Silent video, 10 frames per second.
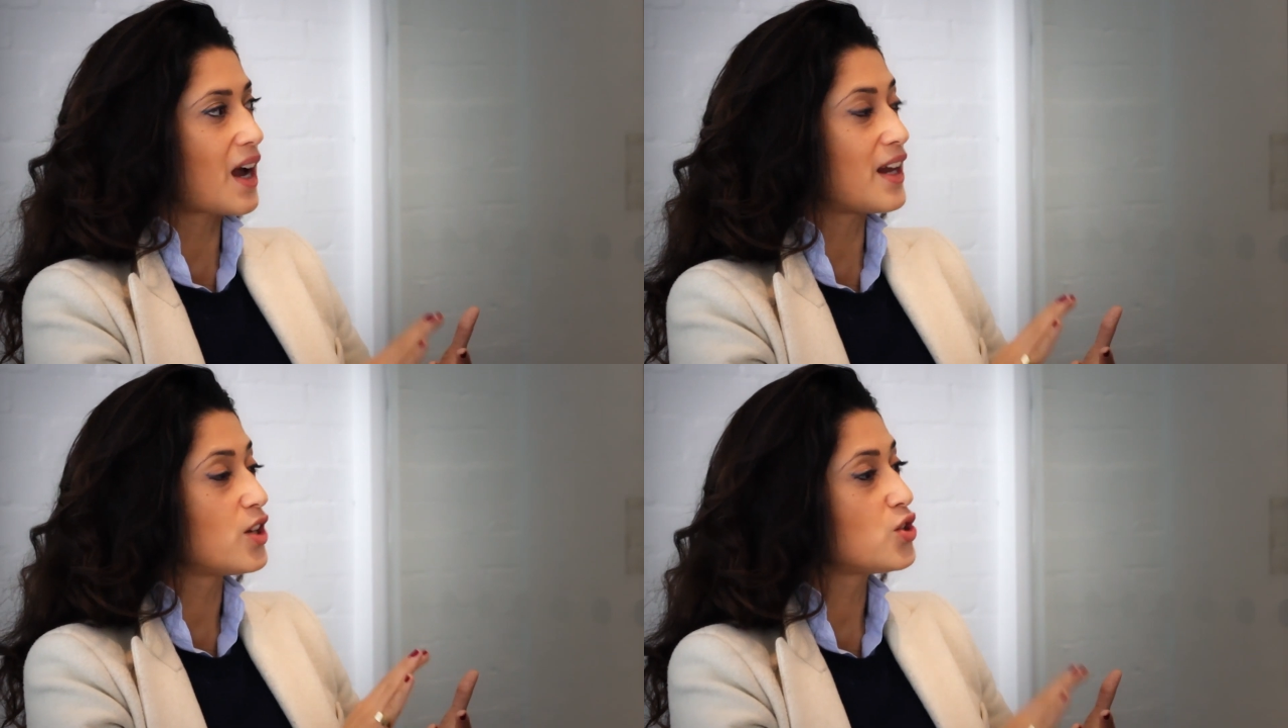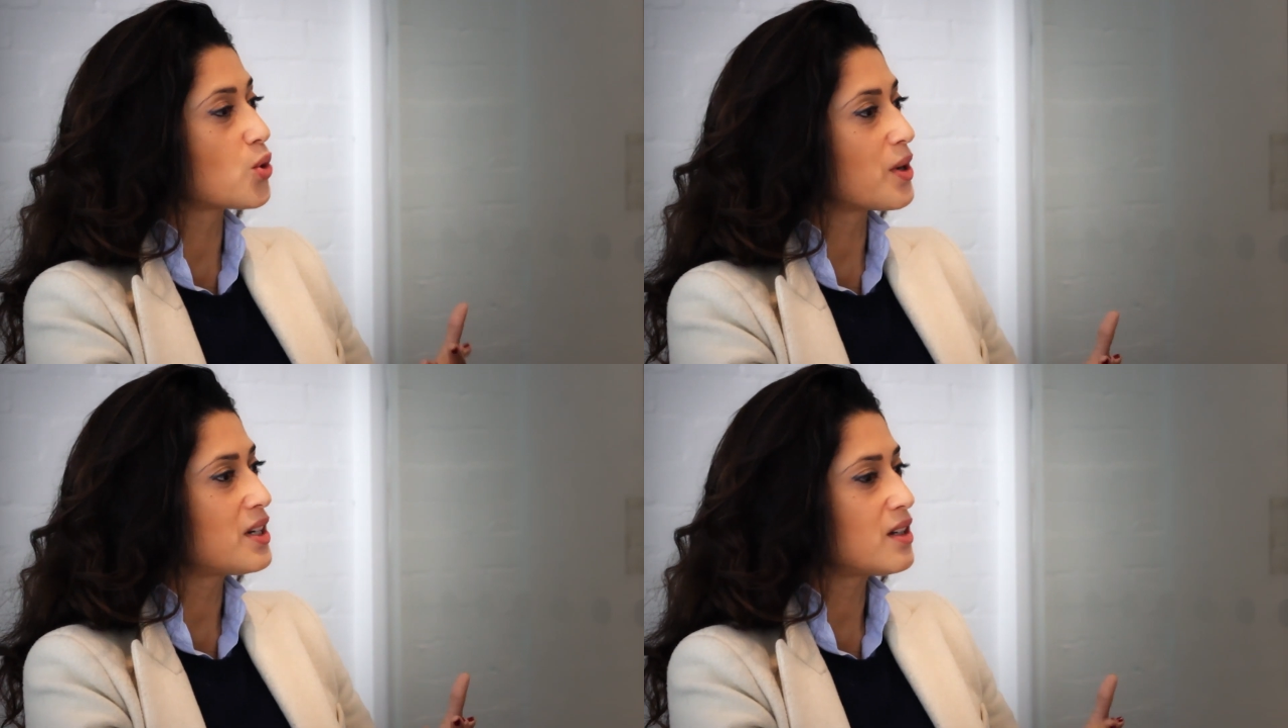and
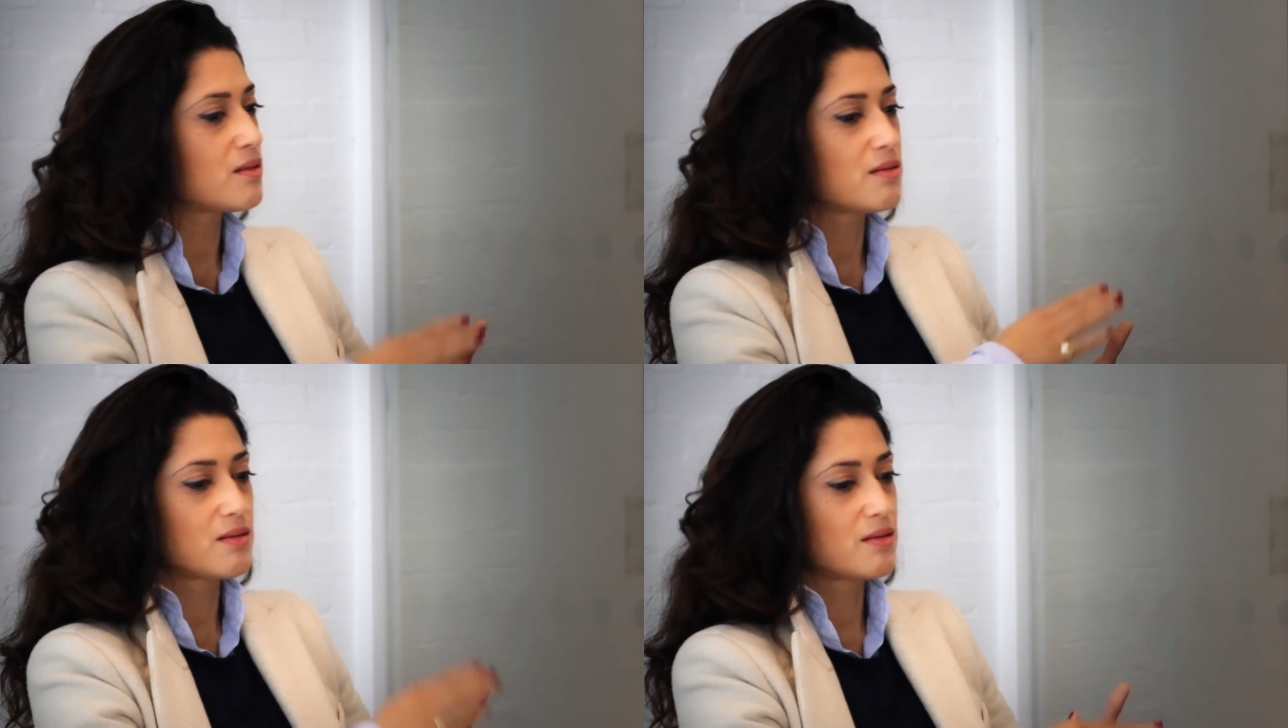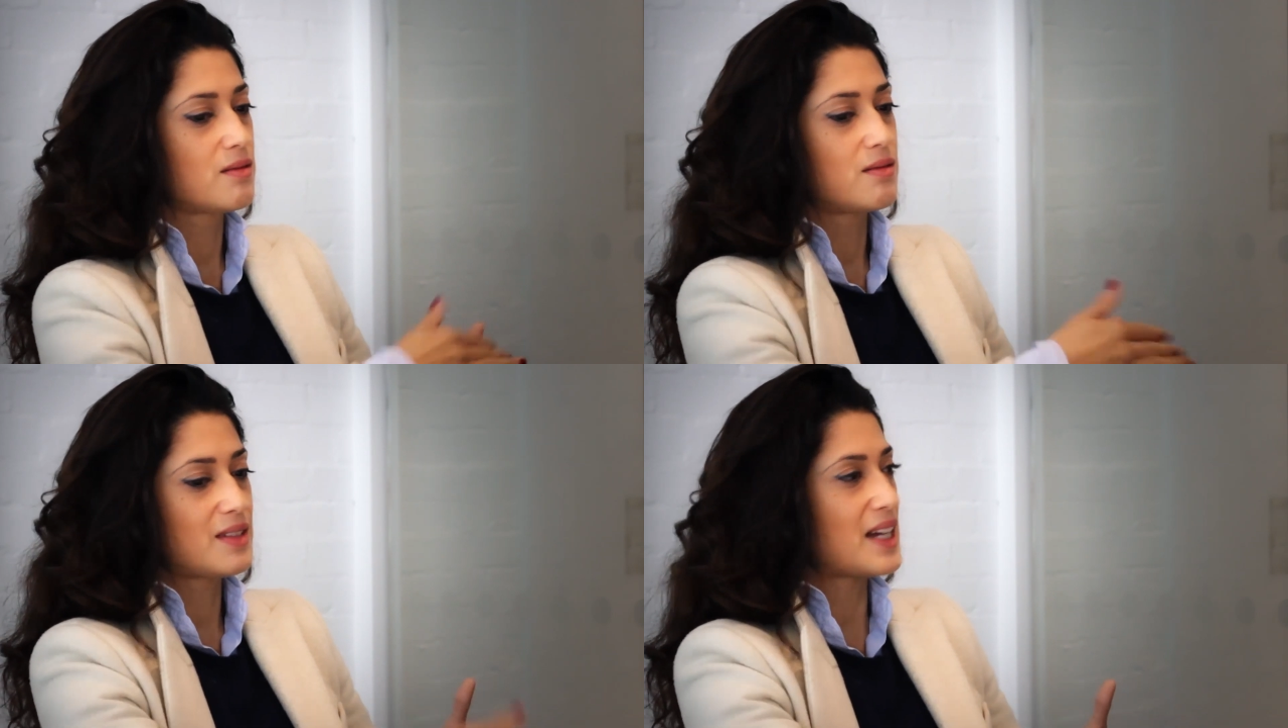enjoyed it,
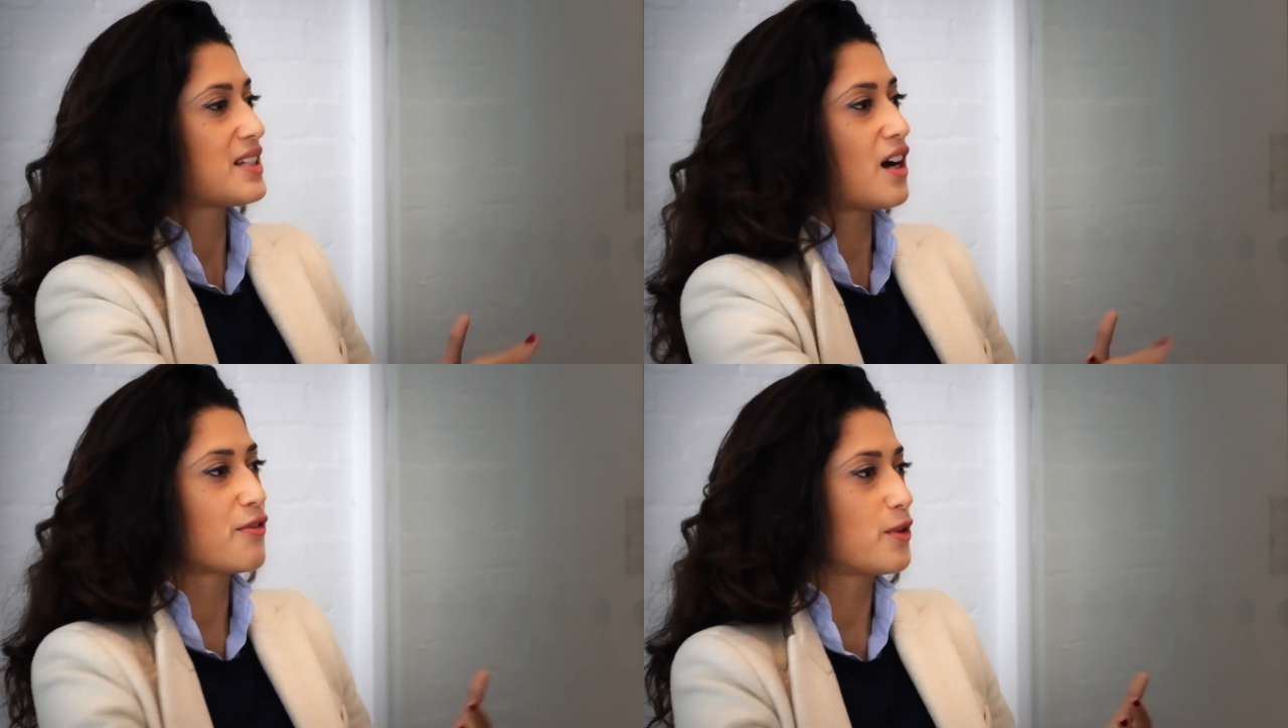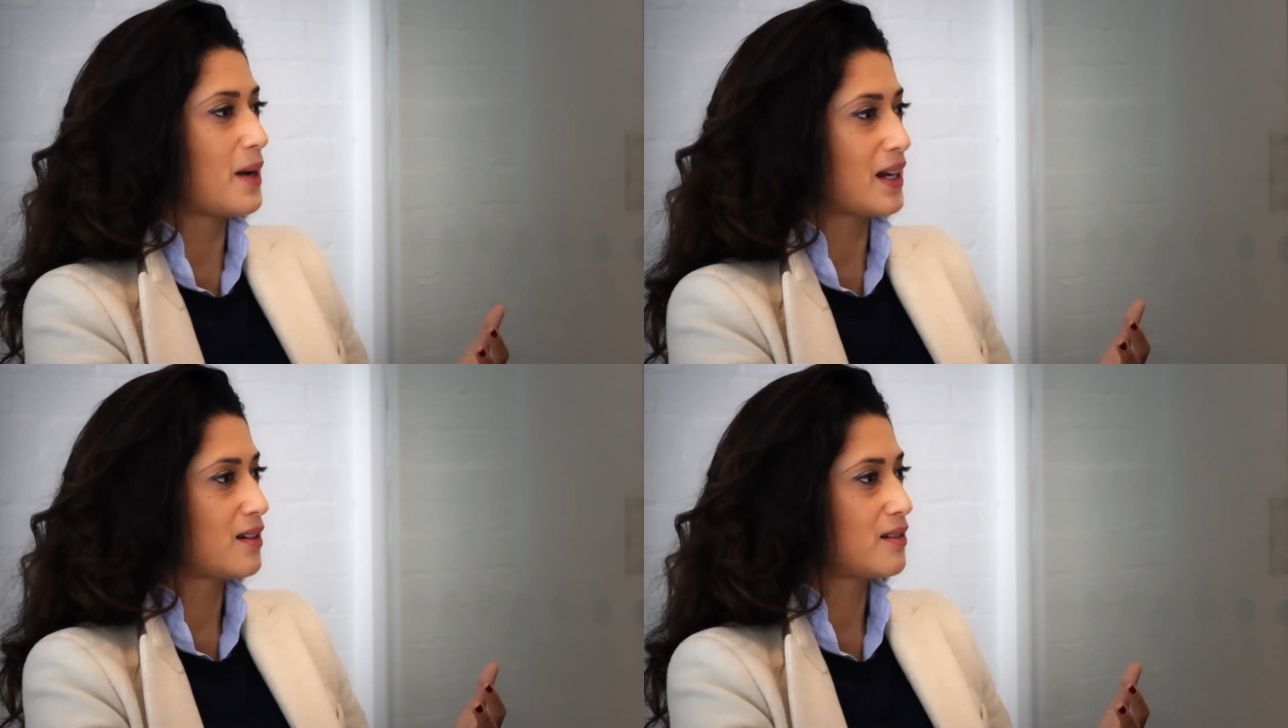that's half the
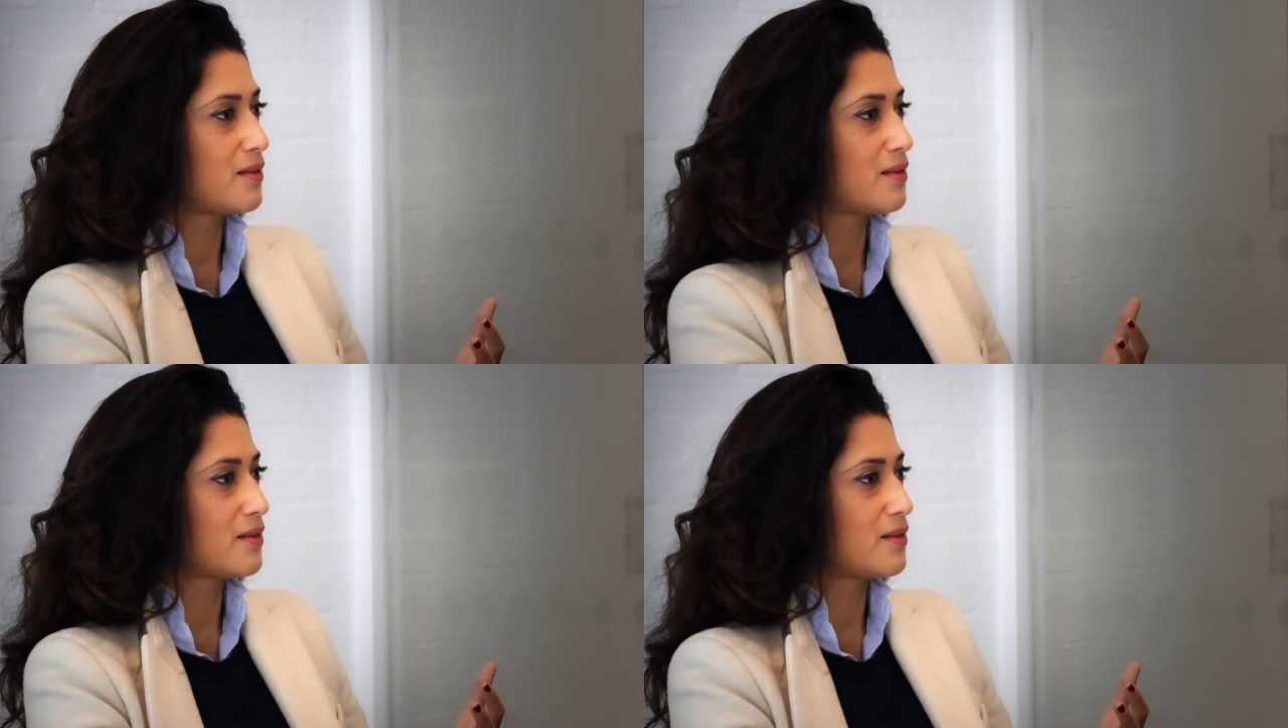battle.